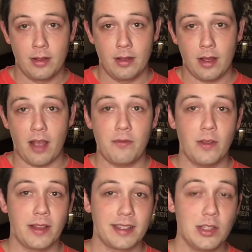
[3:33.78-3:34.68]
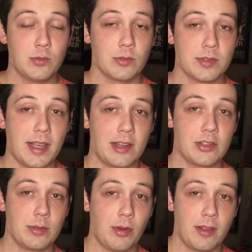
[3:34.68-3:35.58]
I felt like this one was actually
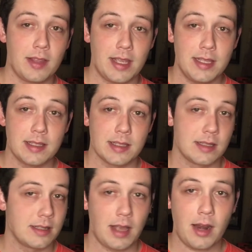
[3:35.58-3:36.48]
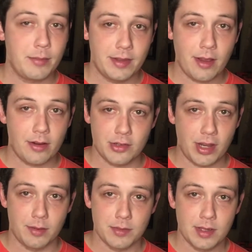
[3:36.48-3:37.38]
probably the easiest. Got to be Derrick
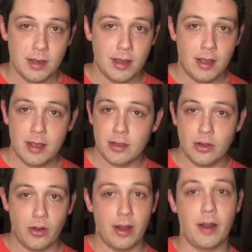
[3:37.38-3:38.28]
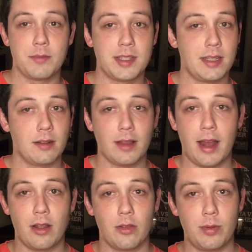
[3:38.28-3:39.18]
James, you know, and I'm seeing a lot
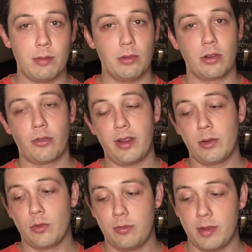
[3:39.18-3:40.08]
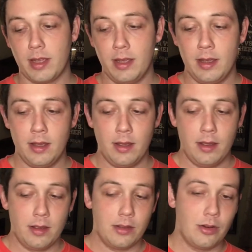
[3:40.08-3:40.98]
of other people agreeing with me.
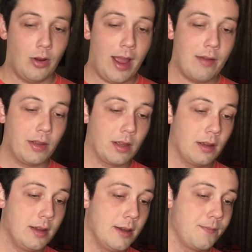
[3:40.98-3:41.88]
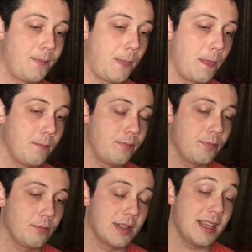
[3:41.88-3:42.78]
You know, having
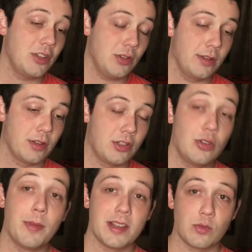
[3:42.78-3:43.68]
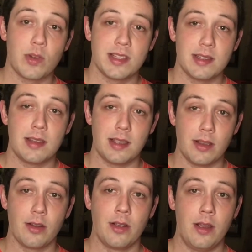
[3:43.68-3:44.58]
potentially the two best wins of the
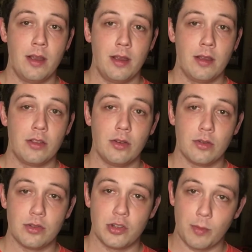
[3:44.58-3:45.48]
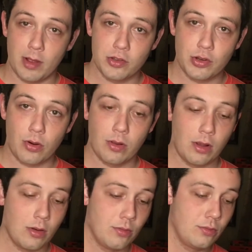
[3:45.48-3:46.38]
year, you know, Jermell
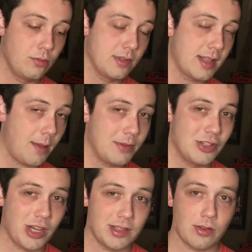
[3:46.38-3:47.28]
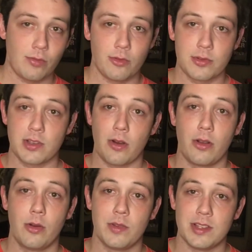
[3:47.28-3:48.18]
Charlo stopping Jeison
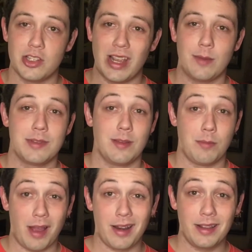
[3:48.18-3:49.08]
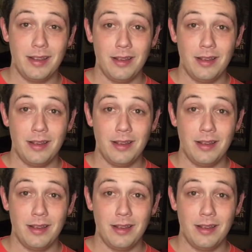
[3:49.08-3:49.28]
Rosario with a jab to the body,